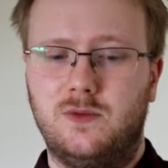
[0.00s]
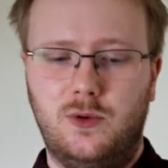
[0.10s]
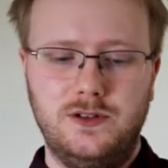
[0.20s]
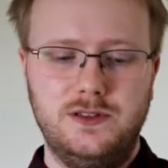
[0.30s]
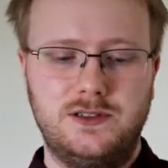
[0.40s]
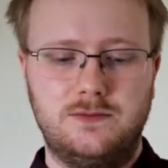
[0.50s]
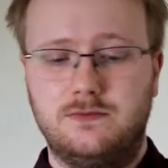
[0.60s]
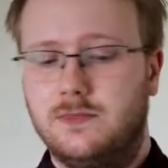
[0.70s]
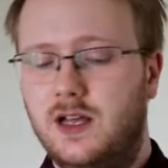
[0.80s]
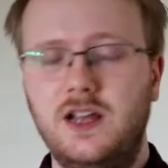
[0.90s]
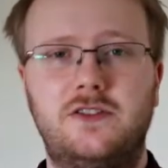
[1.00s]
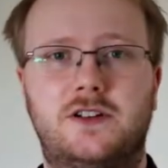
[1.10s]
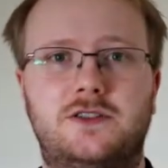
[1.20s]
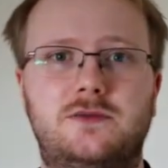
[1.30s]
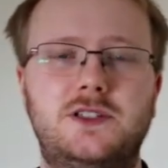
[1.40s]
was a
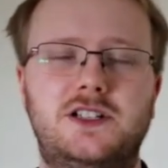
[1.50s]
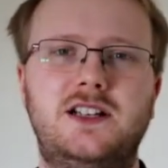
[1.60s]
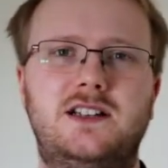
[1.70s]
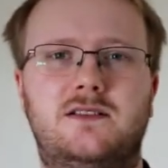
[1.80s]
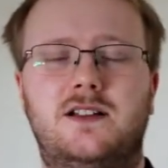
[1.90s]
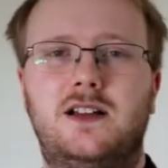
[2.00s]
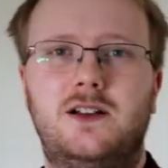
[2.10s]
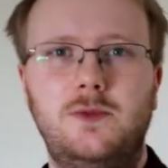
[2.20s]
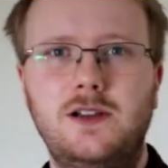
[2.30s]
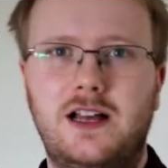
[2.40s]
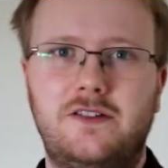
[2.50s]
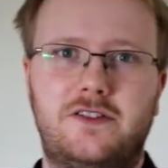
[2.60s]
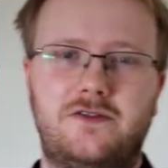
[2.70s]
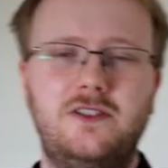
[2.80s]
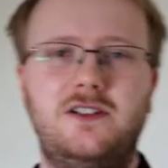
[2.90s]
virtual machine. We'll have a
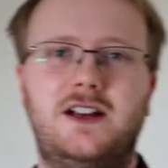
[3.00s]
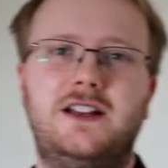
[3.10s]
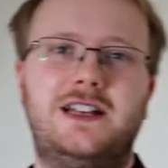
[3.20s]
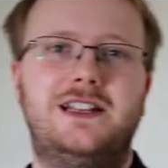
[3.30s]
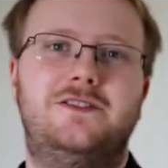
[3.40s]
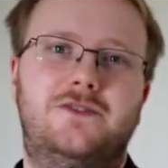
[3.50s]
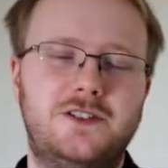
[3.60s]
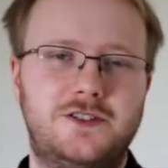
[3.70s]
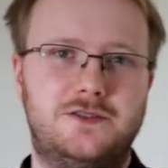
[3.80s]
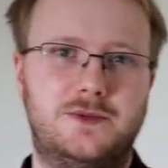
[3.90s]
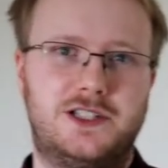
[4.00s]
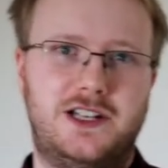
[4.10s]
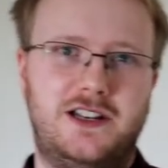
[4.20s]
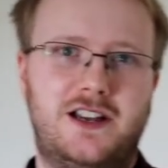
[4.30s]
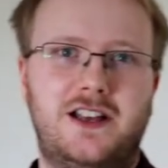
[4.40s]
font handling virtual
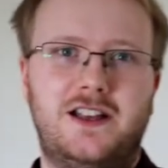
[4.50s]
machine